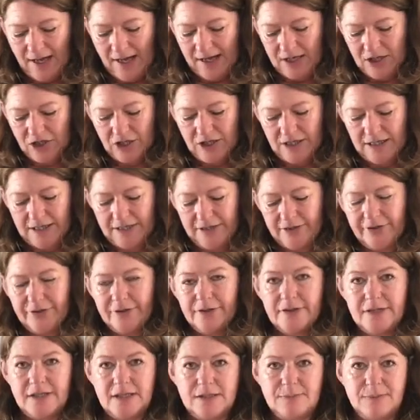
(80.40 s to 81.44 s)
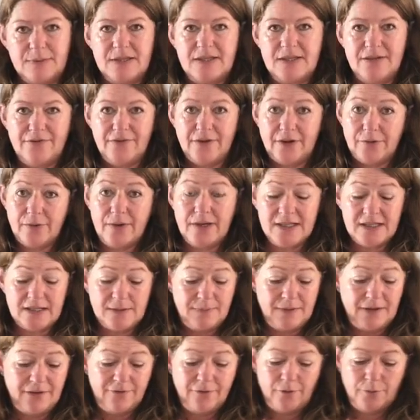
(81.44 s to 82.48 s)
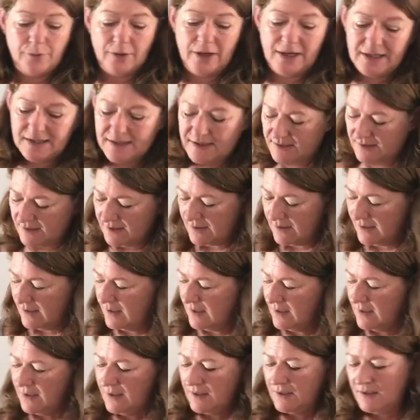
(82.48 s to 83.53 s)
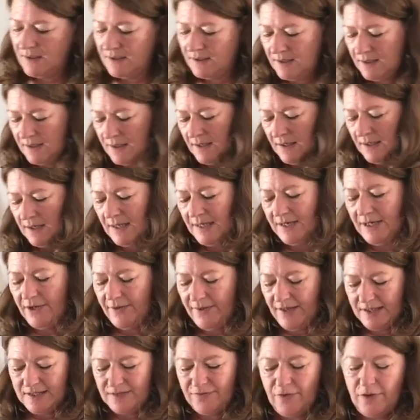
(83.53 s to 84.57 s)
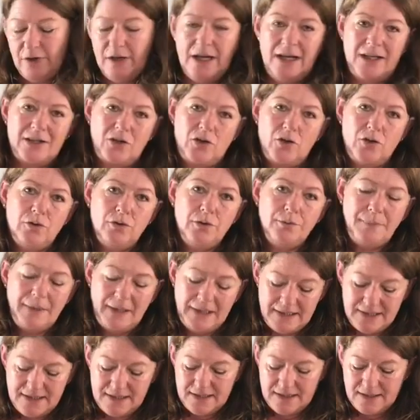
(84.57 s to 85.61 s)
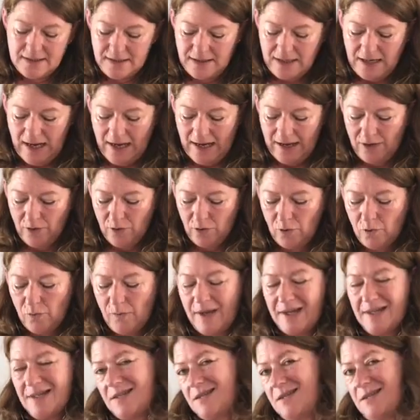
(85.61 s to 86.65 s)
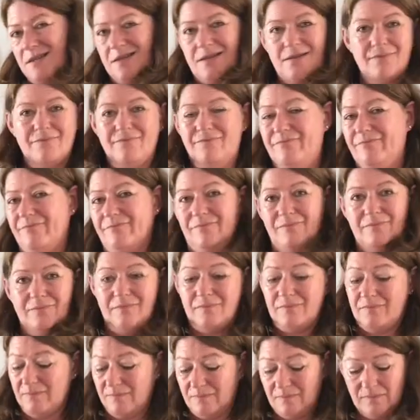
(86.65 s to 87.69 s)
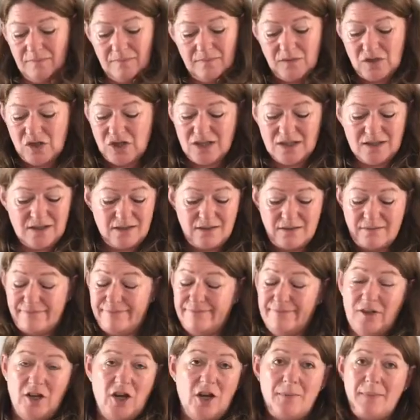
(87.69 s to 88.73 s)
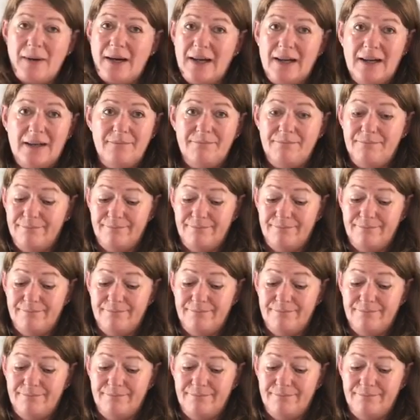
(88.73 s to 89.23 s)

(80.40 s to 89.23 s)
actually use a specific recipe for bread. I know that's very uncool, but I always just go by